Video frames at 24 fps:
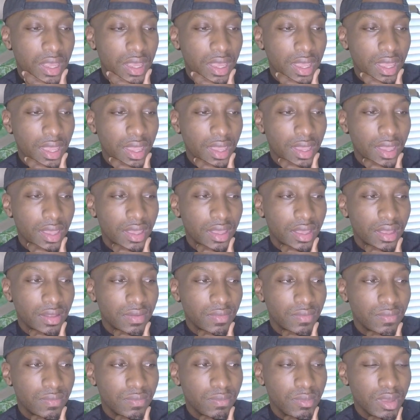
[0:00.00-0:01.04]
And
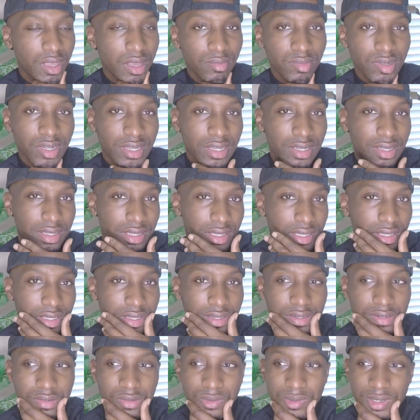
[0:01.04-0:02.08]
me, I'm like
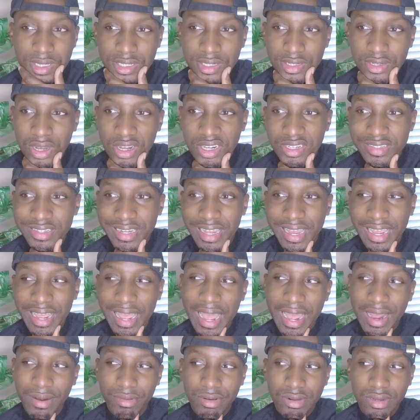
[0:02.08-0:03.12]
clingy in a way. So I was like,
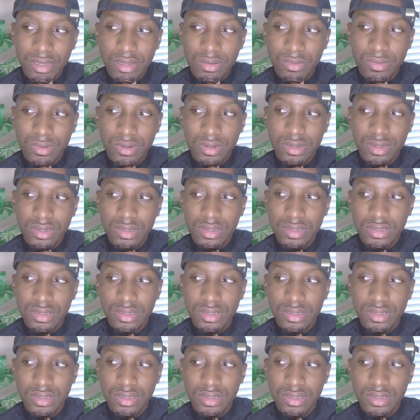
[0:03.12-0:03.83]
I really want to